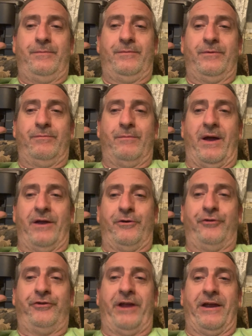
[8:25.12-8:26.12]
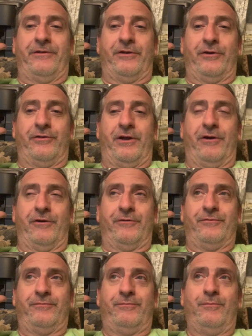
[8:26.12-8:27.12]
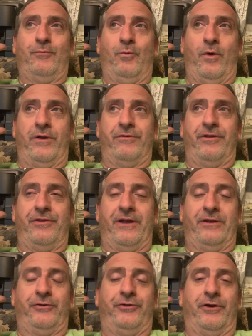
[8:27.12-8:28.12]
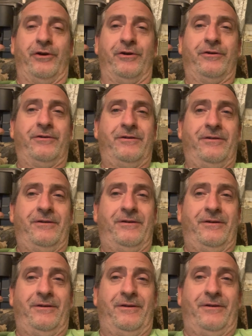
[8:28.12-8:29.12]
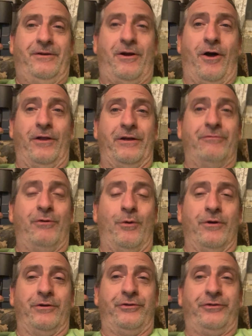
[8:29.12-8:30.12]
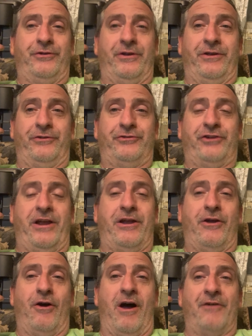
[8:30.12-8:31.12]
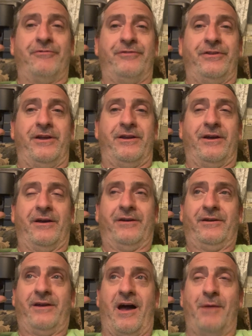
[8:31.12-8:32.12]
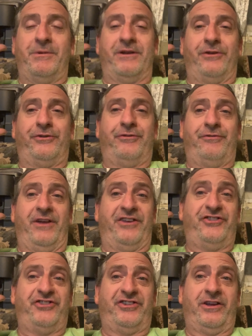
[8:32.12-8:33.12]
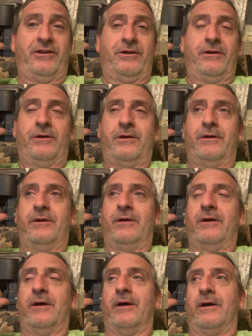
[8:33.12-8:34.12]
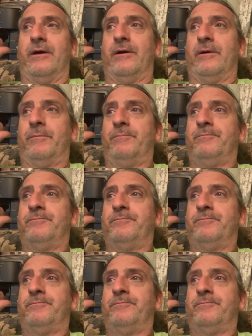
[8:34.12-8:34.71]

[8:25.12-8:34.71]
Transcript: my understanding, they're they're one of the things they're calling for is is shaking off the uh, communist fist. Um,